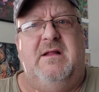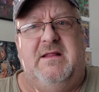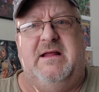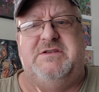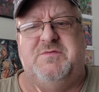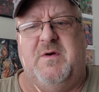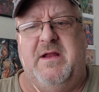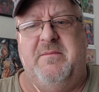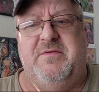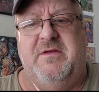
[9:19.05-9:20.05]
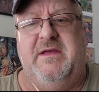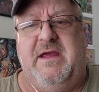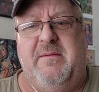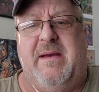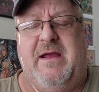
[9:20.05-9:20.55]
Let's run him through
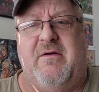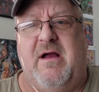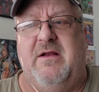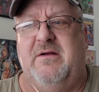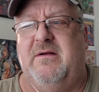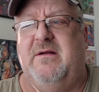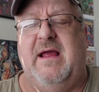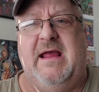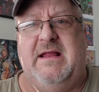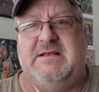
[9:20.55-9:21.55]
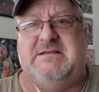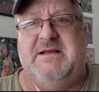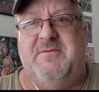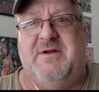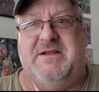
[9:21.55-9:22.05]
the eBay grinder and
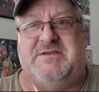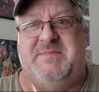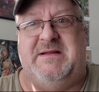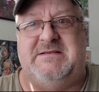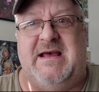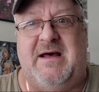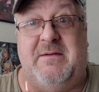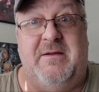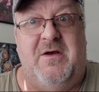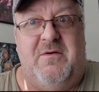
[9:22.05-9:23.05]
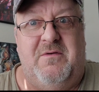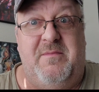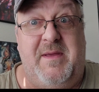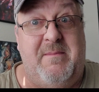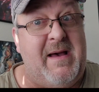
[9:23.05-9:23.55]
see what it spits out.
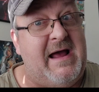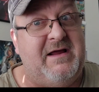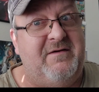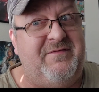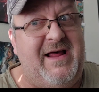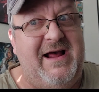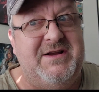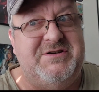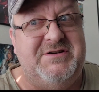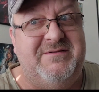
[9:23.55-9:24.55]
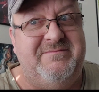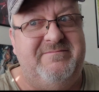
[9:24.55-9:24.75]
We'll be back in a flash.